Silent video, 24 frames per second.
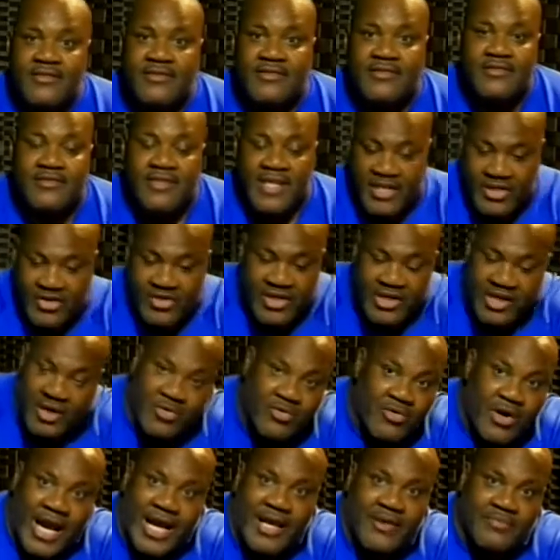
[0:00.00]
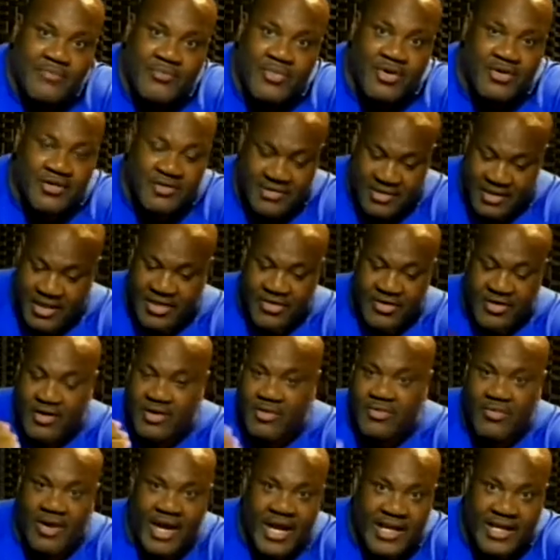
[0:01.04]
Then you can write books. Then you can
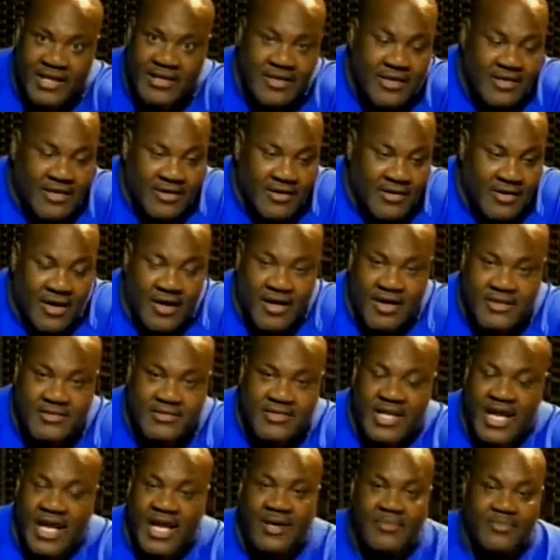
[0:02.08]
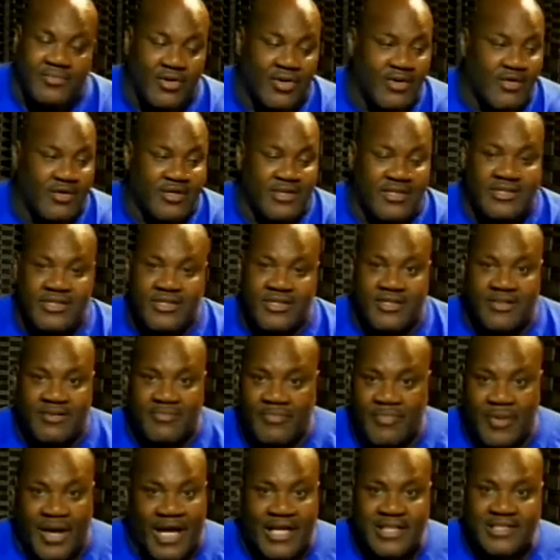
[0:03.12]
write tabloids in
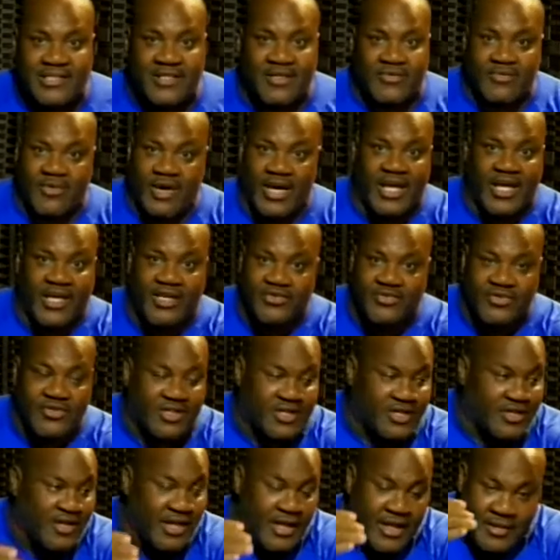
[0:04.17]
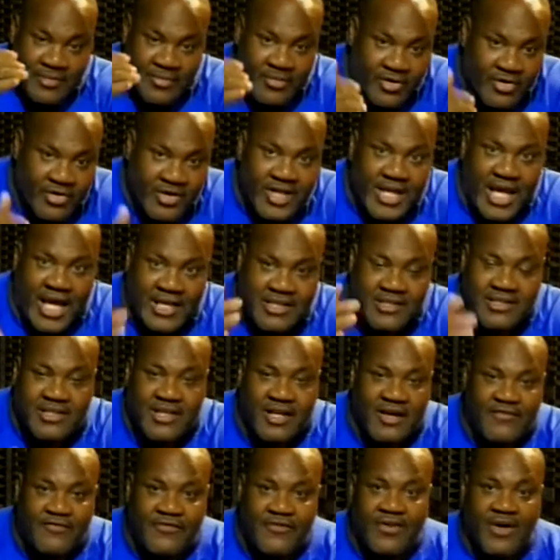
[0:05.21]
positive ways. You can create
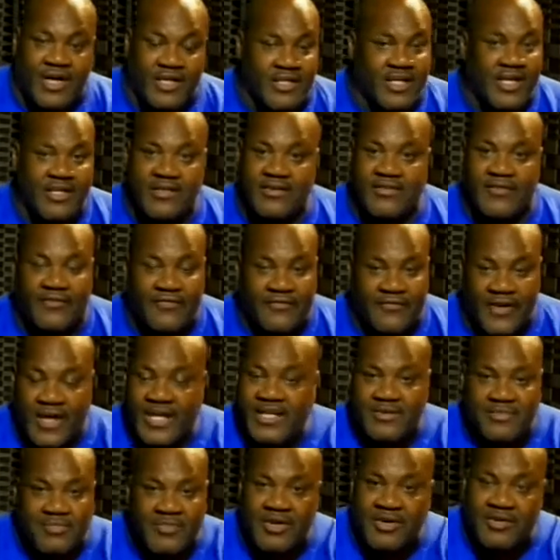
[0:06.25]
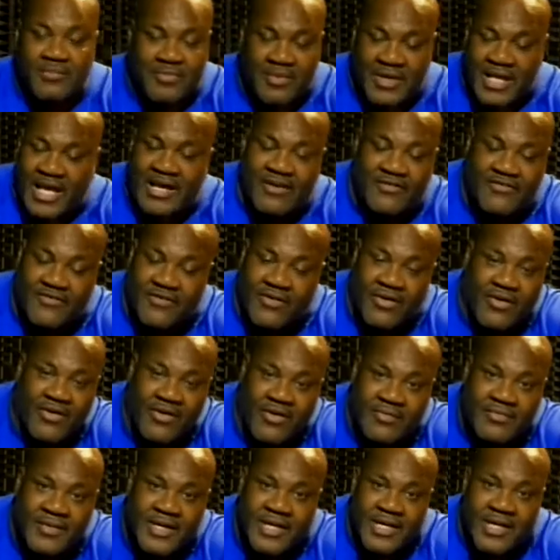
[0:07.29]
stuff for another Facebook
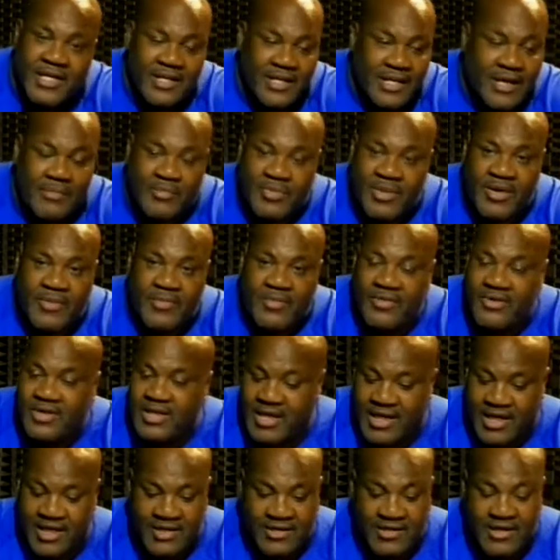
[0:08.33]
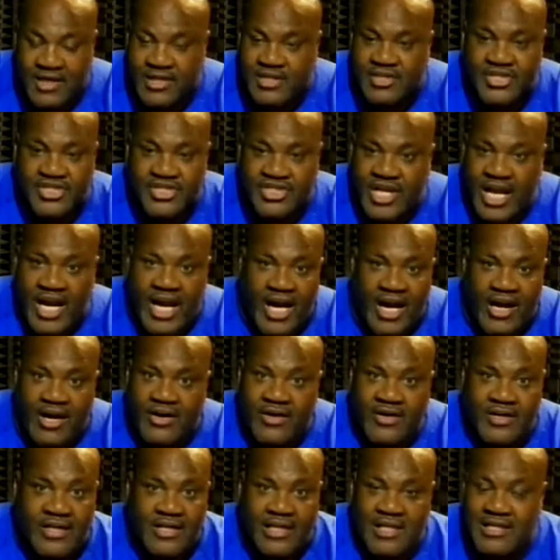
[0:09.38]
platform that people can
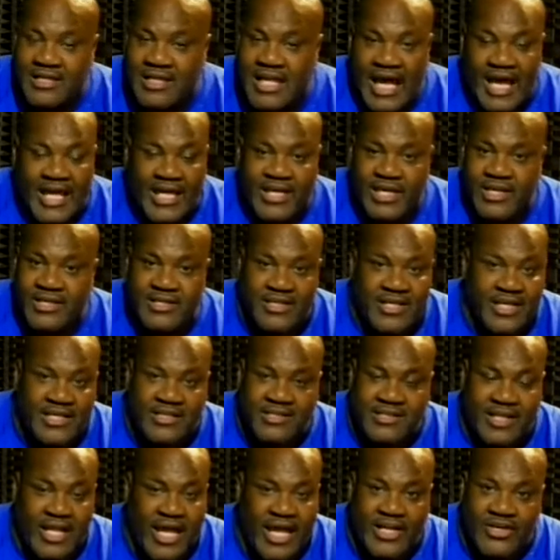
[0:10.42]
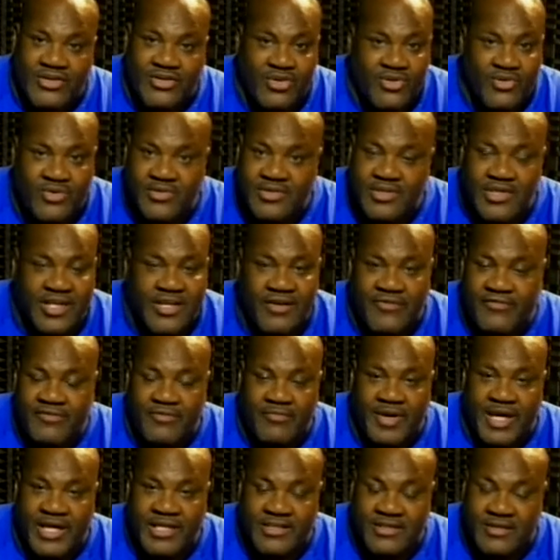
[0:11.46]
share and like and dislike news and
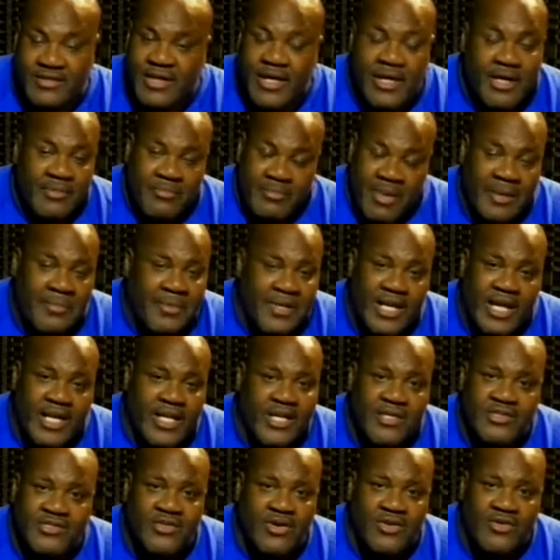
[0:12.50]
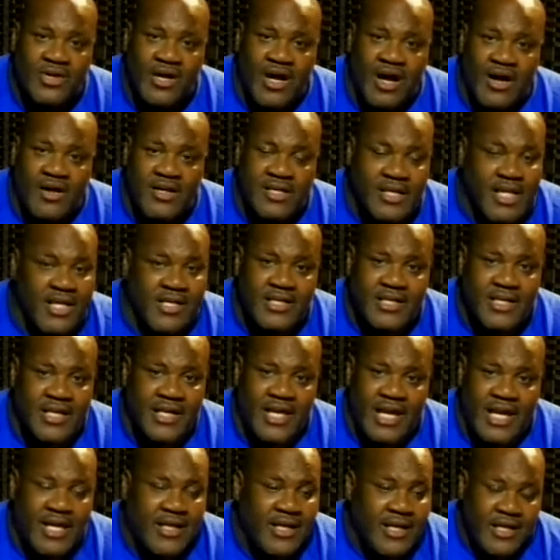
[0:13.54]
information. Maybe that is your call. Other than
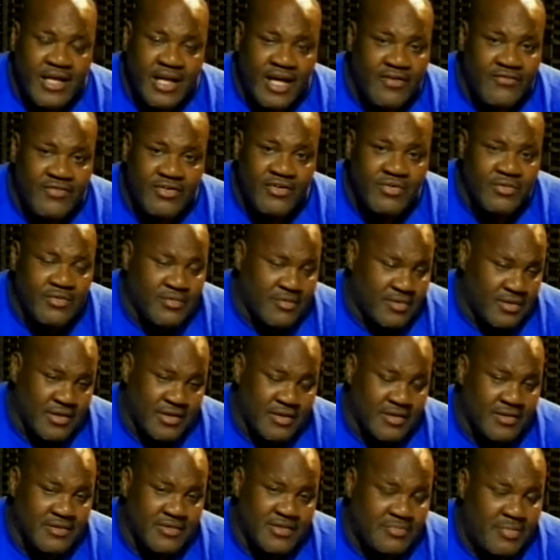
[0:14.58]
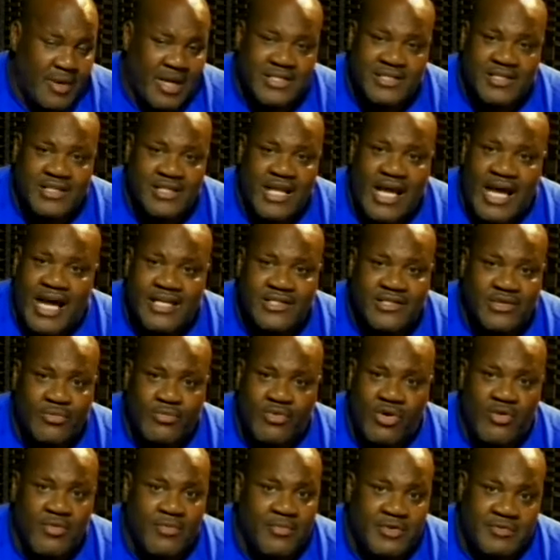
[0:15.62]
that, if you specialize in
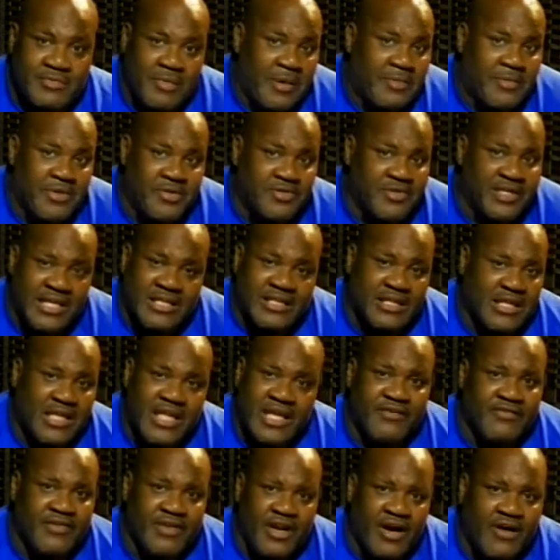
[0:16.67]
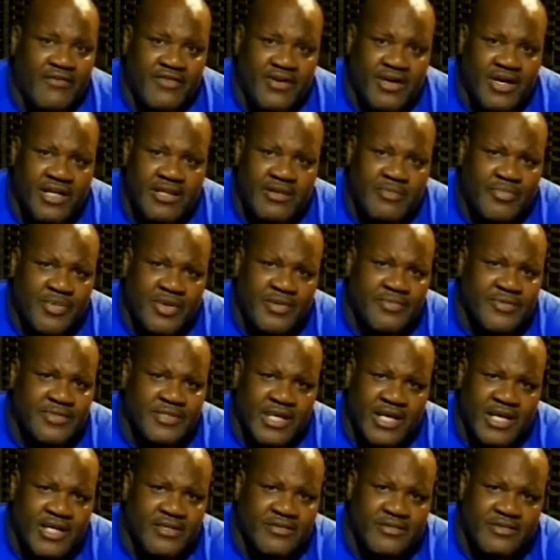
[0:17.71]
rumors, maybe you're just living off of other people's
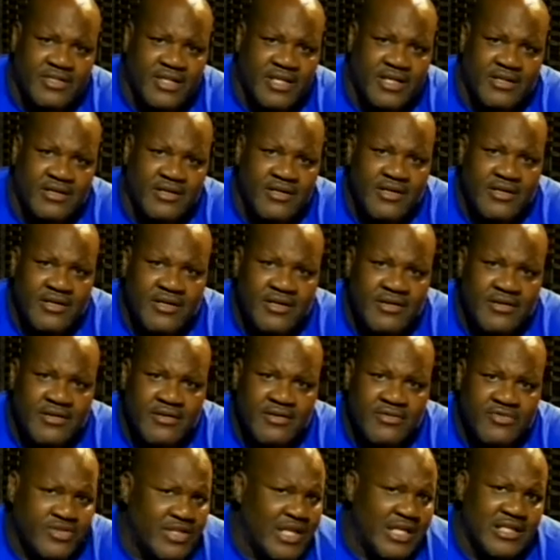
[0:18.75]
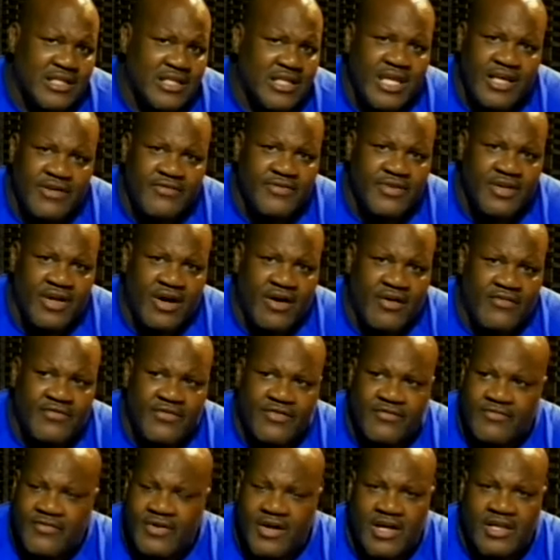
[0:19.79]
energy. You're just living off
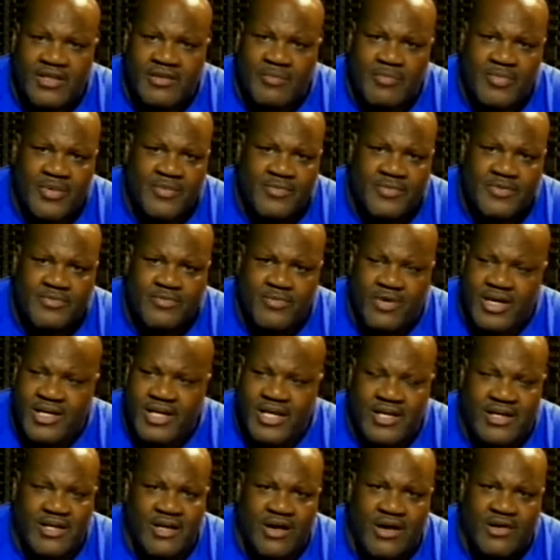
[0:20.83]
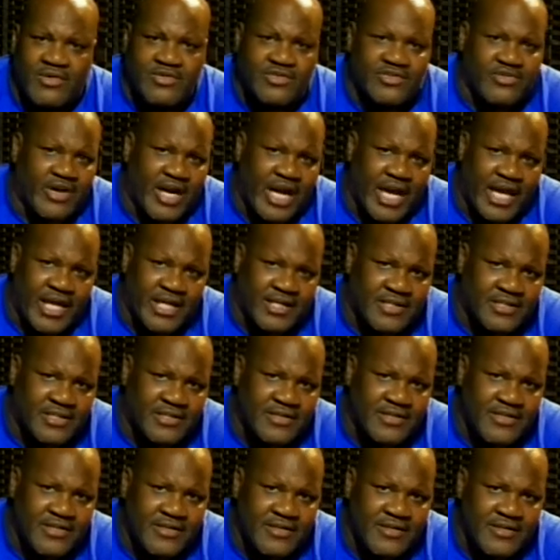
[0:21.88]
of other people's what they call trash.
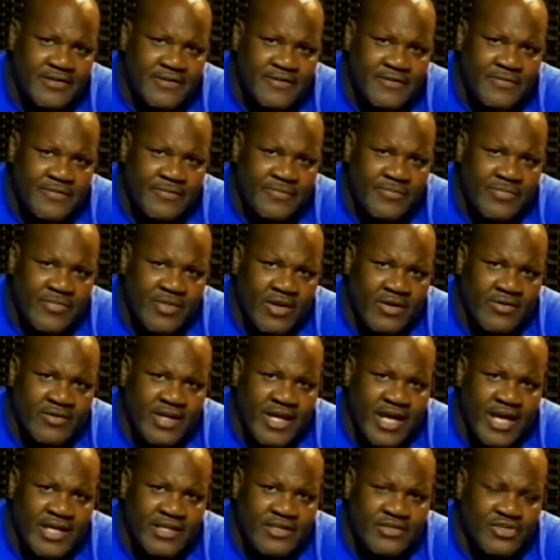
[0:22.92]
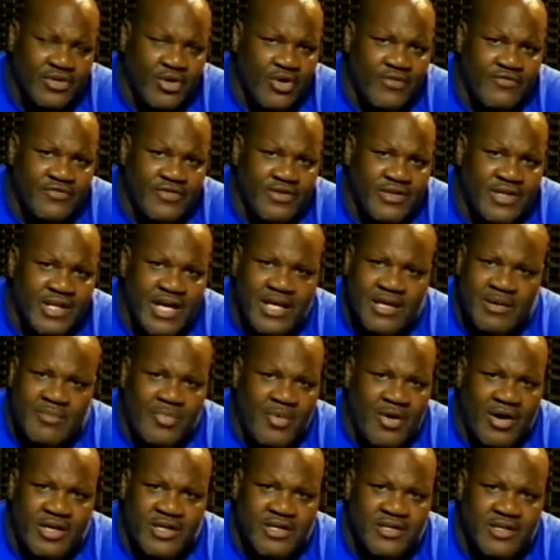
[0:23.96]
Okay, so if you're not a
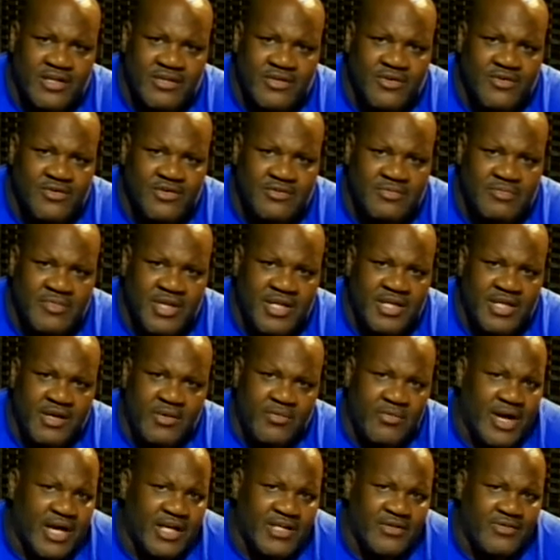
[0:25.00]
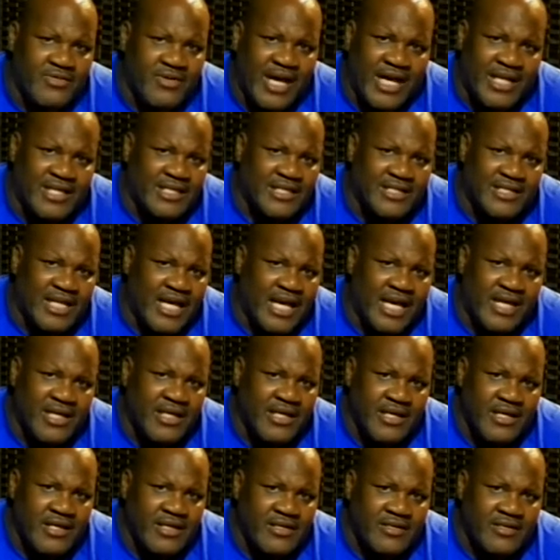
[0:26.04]
part of the news media, why are you acting like
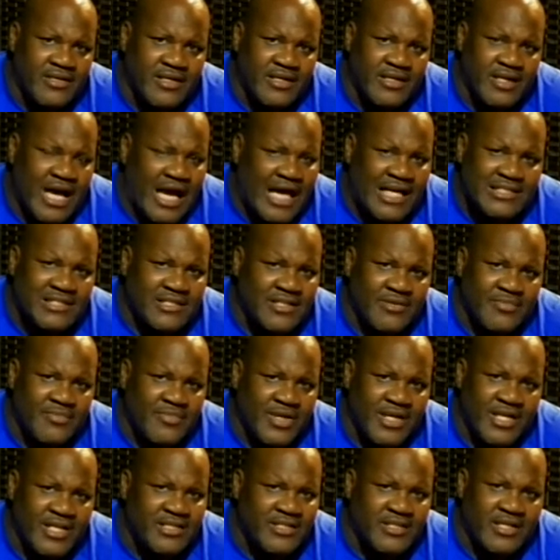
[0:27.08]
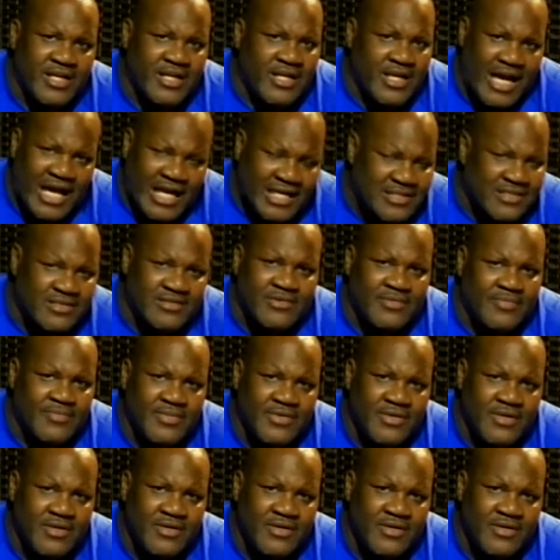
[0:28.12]
the gossip is the gossip?